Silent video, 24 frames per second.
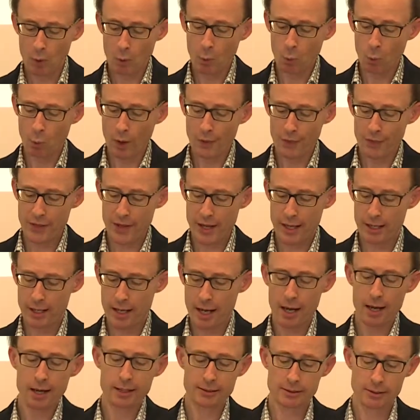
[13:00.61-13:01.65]
What
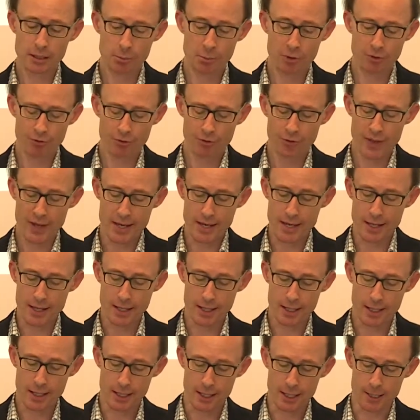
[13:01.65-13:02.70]
then are some of the
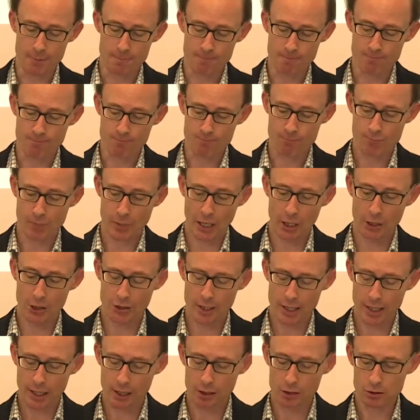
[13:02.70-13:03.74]

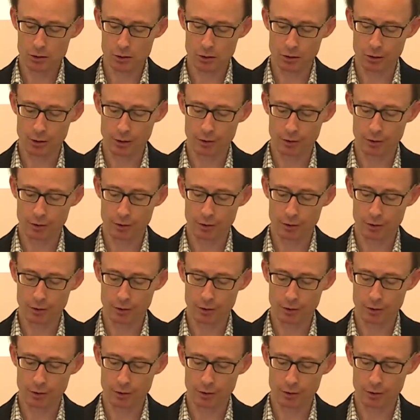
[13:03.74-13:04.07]
critical